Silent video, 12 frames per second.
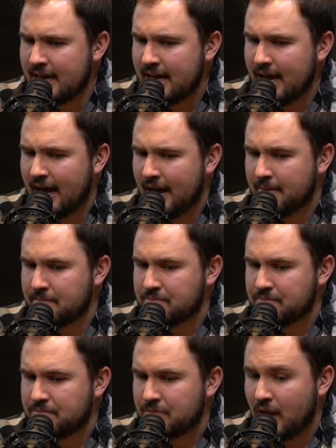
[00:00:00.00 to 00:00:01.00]
um
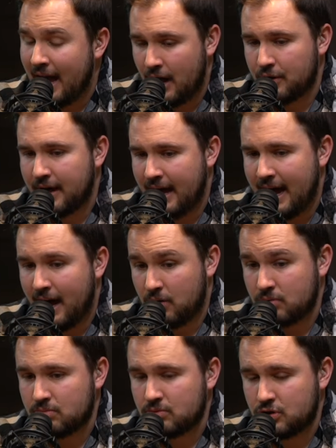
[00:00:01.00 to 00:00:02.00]
how
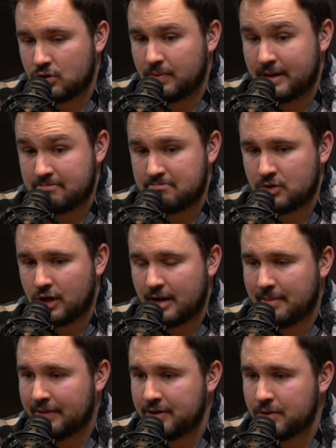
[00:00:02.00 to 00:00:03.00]
how should we talk
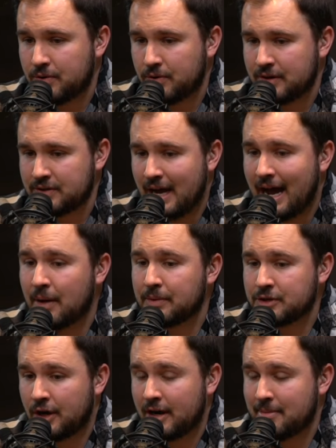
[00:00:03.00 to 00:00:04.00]
about the Eucharist? I would
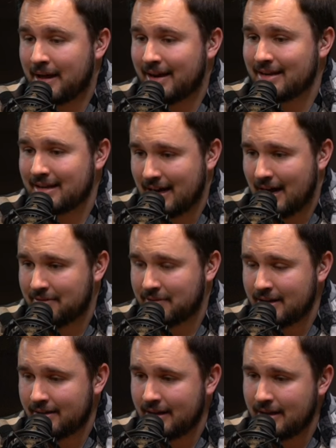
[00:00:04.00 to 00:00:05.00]
talk about it
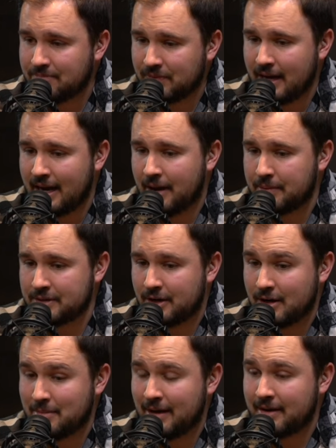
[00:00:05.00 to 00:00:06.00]
confidently and I would
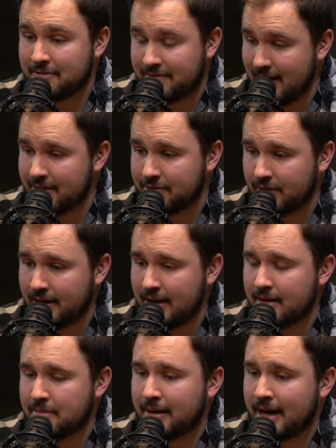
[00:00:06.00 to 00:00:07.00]
talk about it faithfully,
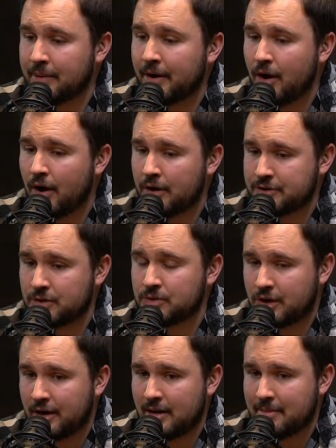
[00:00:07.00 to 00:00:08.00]
but I would also
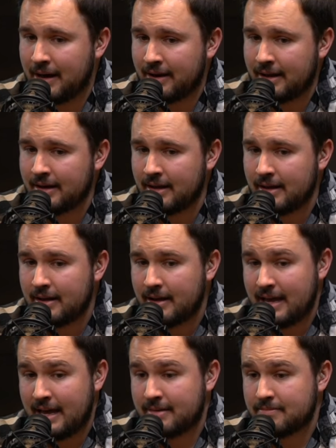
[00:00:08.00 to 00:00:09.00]
talk about it
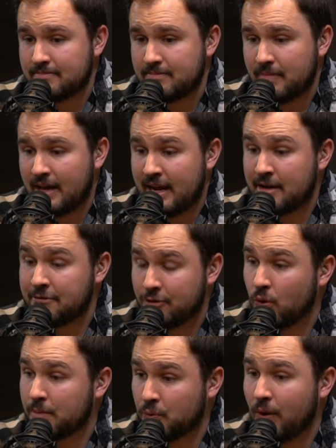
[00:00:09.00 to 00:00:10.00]
in an
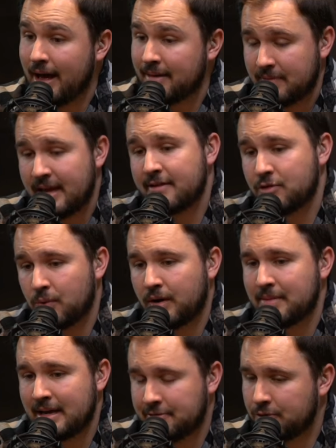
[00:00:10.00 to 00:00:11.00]
informed way. And if you want to
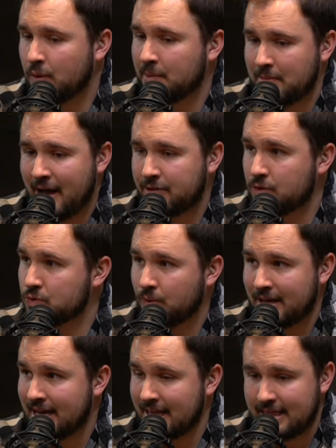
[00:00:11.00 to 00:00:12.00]
be informed, Matthew
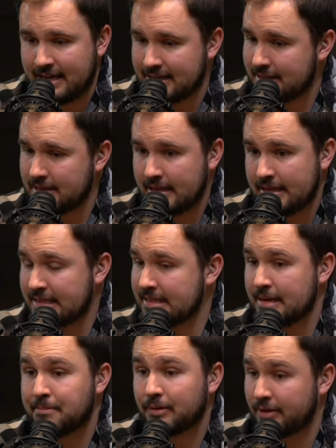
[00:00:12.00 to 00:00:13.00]
28, I think, is the, the
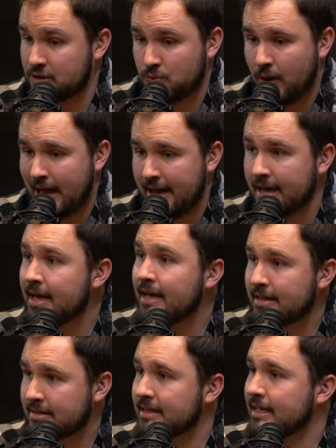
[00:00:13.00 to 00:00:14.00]
simplest way
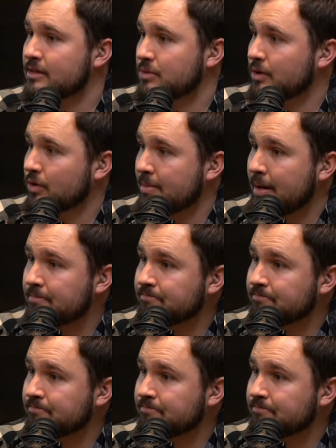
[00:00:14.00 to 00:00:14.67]
yeah. to get to agreement.